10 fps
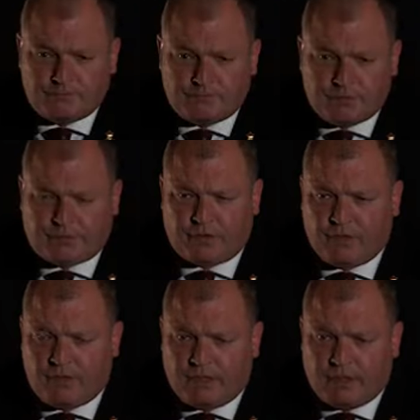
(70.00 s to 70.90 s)
Which
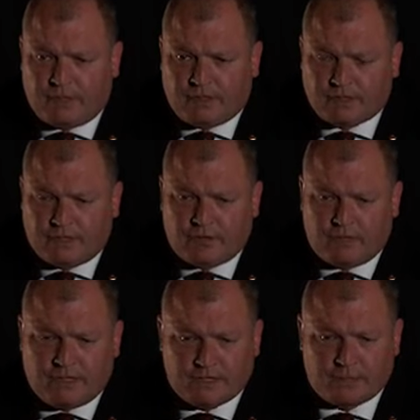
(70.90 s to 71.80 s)
threw me a little bit because I thought
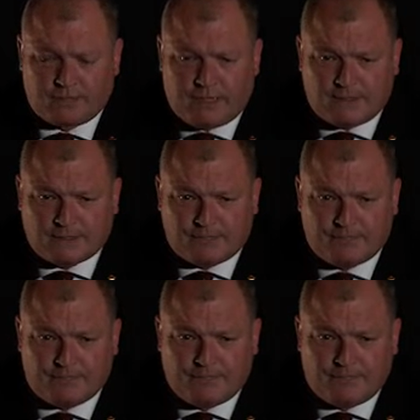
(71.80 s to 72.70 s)
grass was grass.
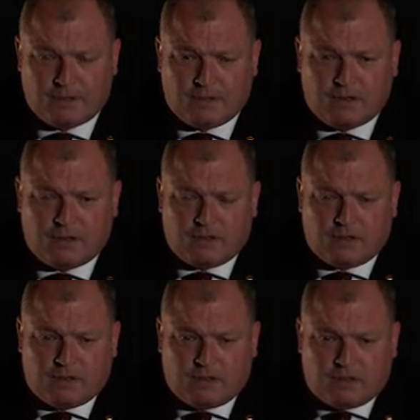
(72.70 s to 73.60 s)

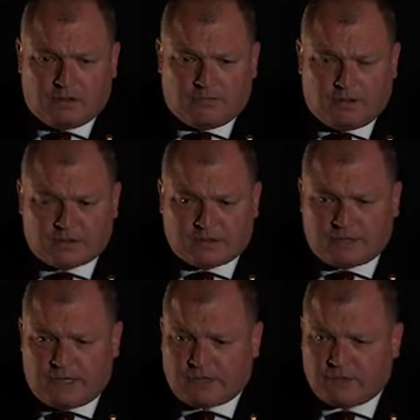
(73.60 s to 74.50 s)
First they
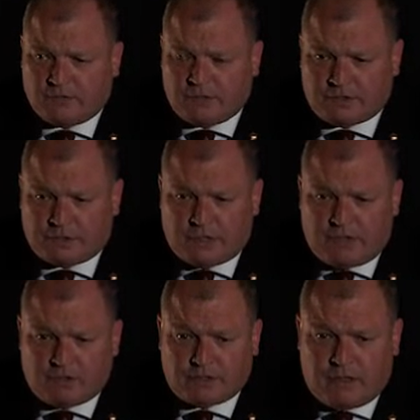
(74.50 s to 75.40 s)
said, well, there's just
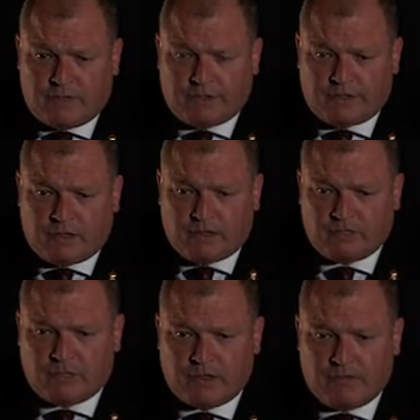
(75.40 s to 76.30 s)
your everyday
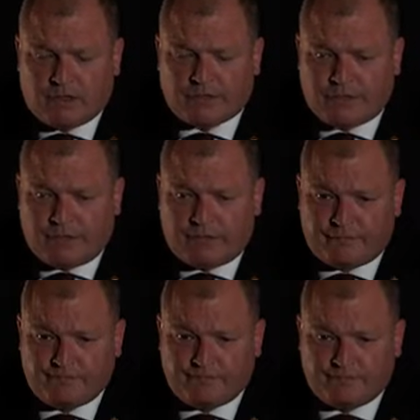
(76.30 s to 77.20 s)
run-of-the-mill turf,
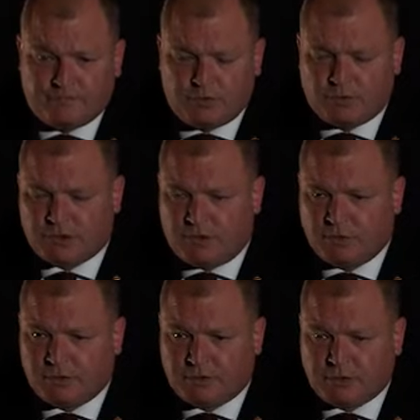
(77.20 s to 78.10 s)
which was so
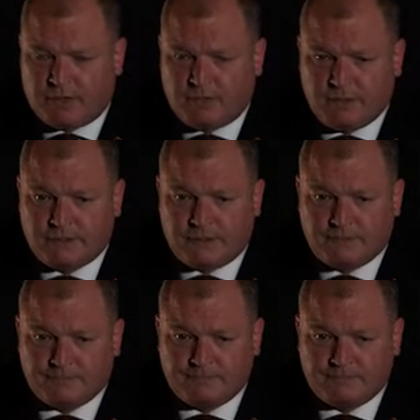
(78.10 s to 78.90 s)
much per square metre.